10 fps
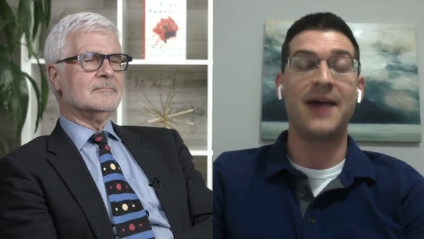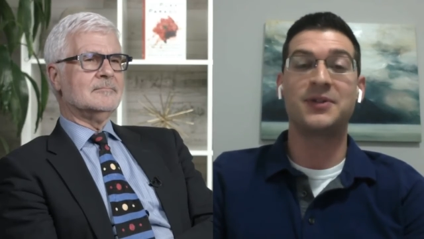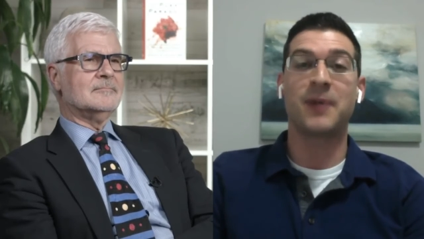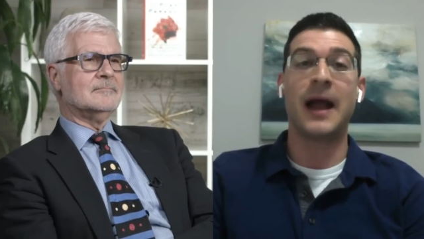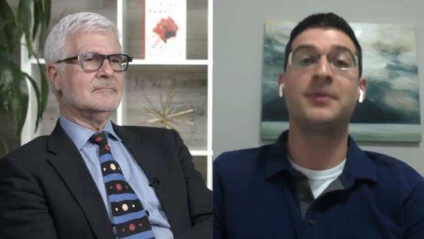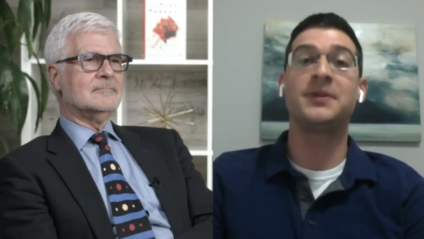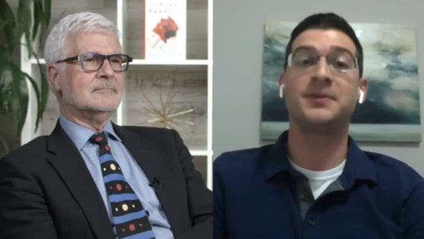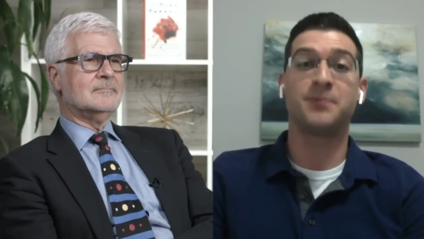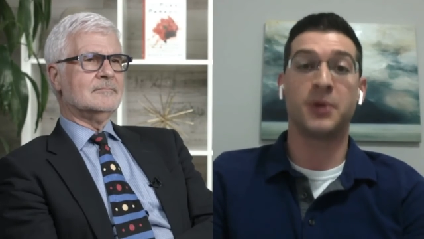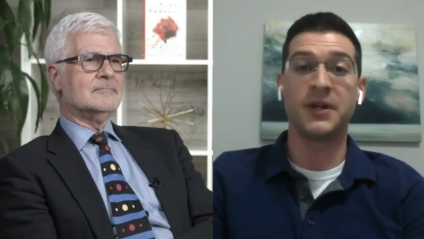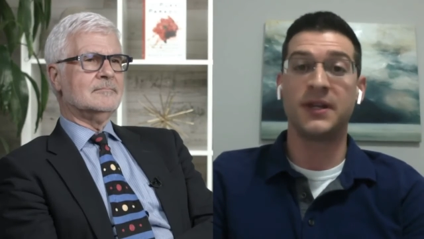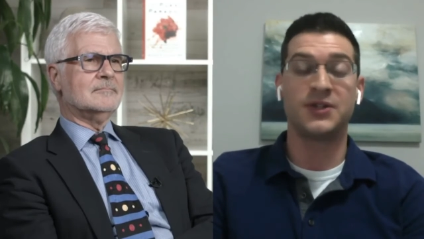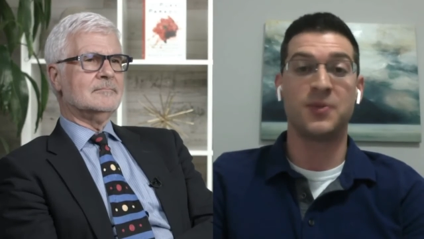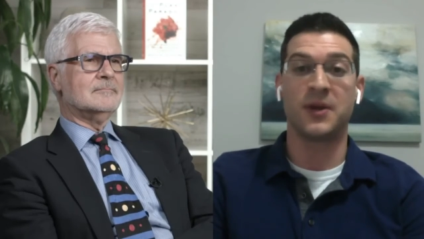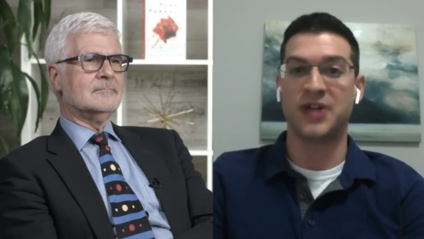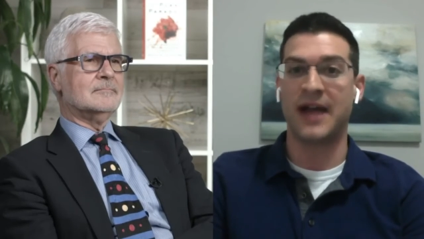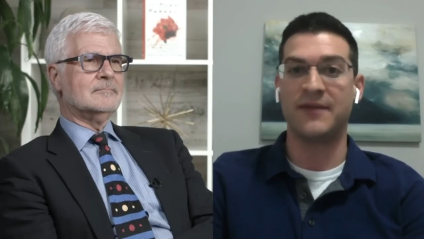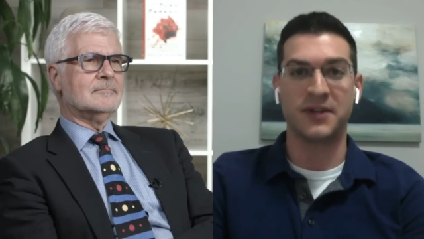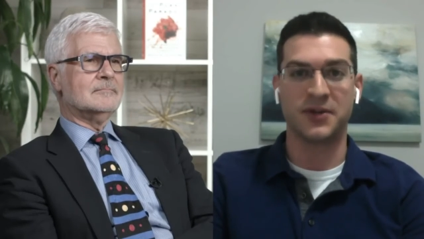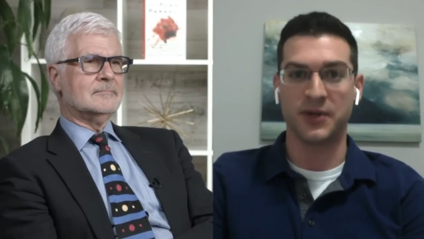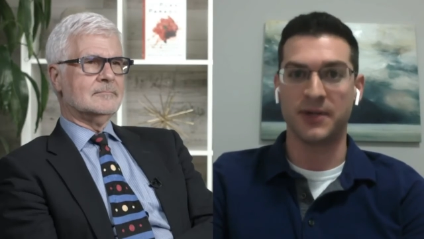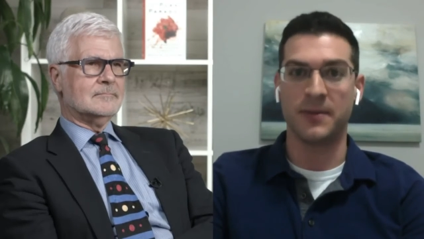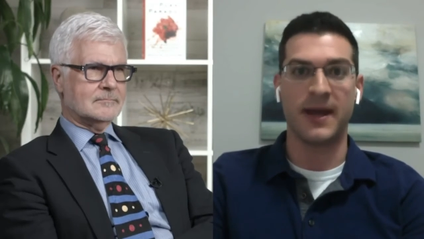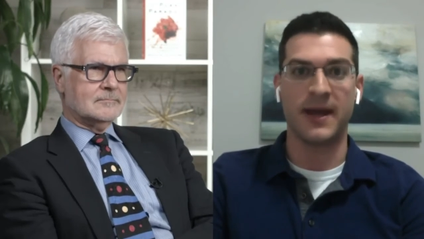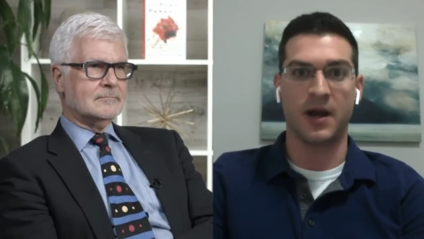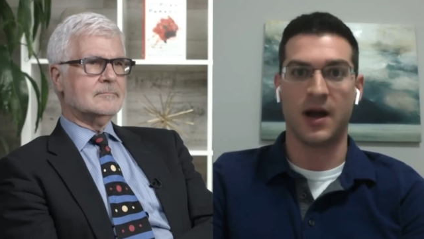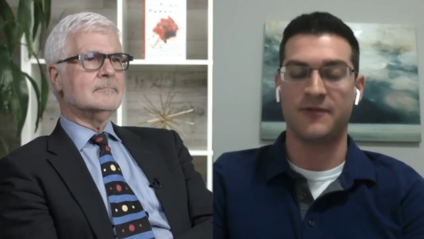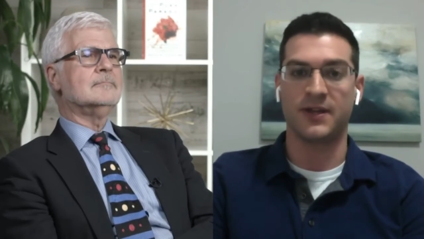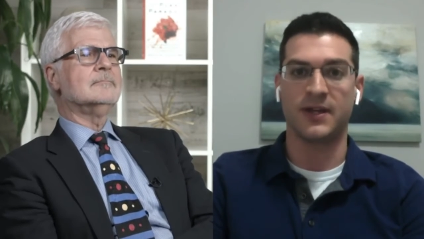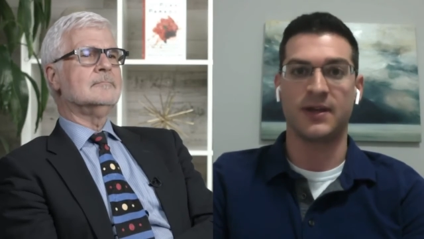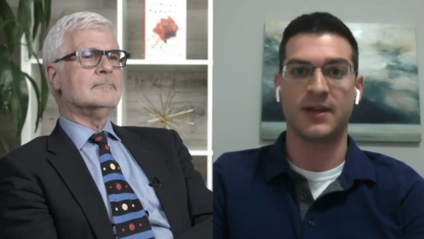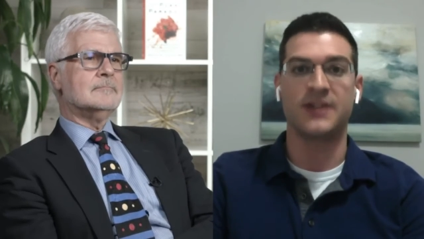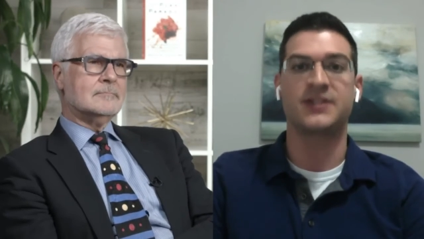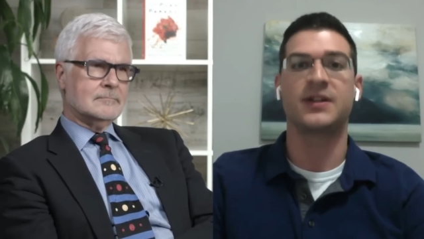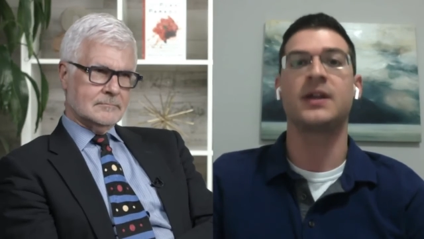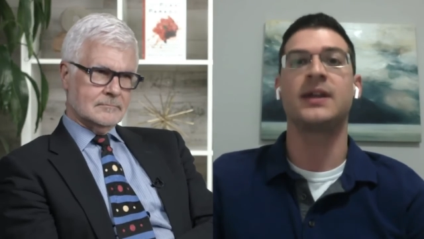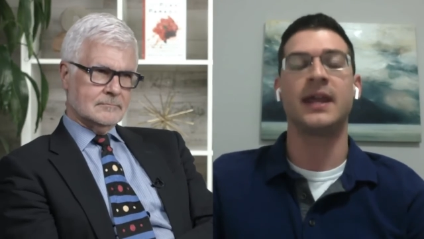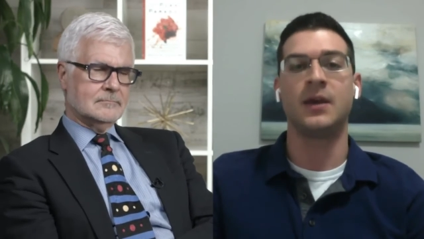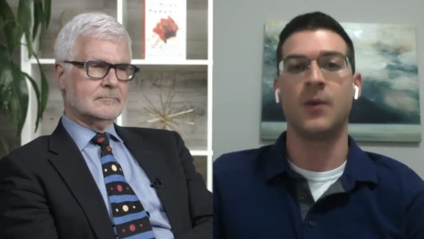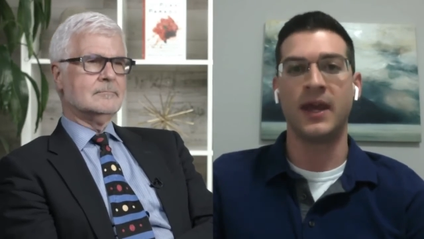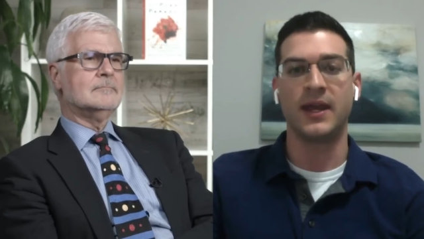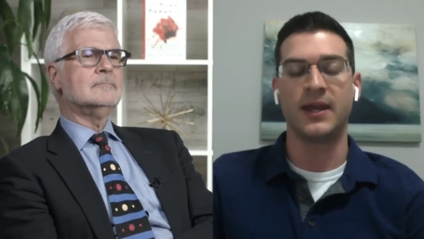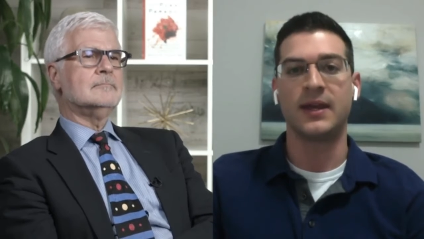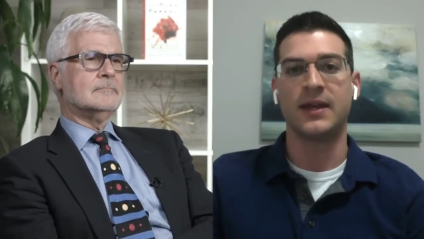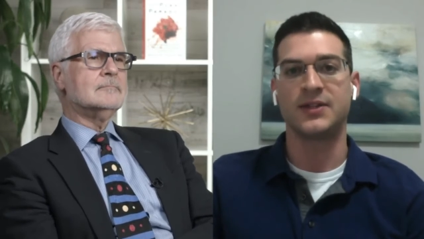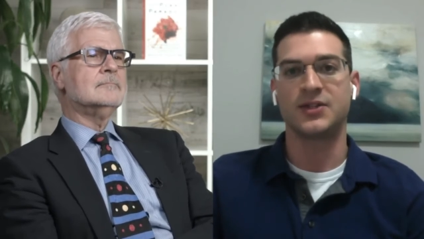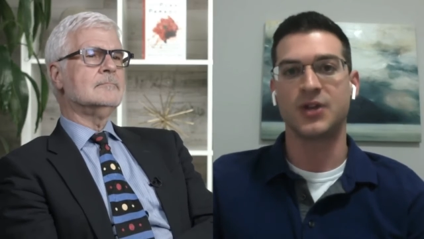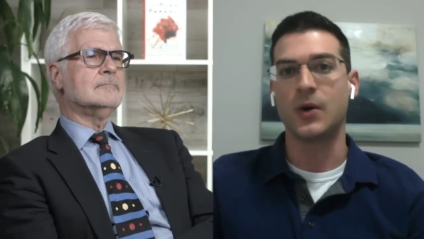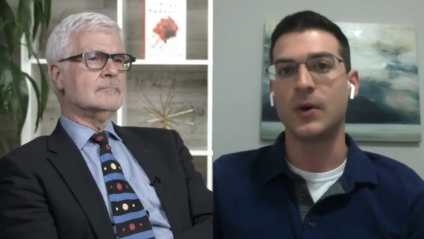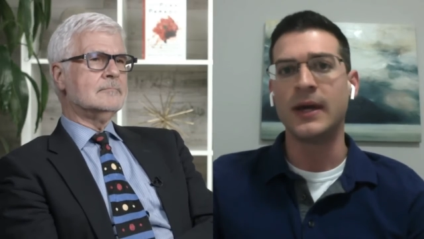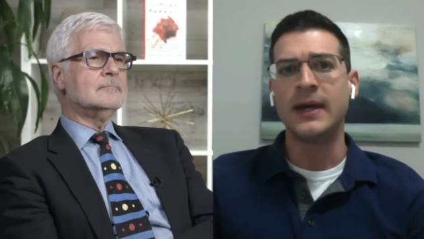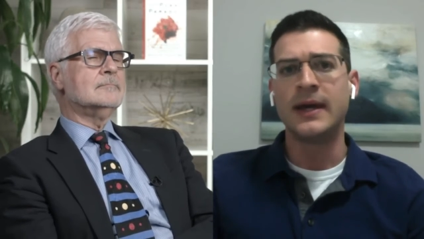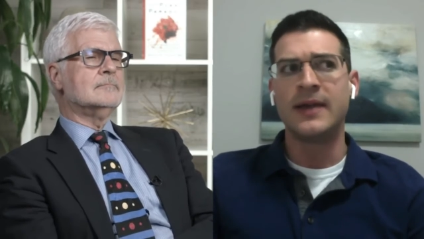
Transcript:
Speaker 1: I was probably putting too much heavy cream in my coffee and I started gaining weight and so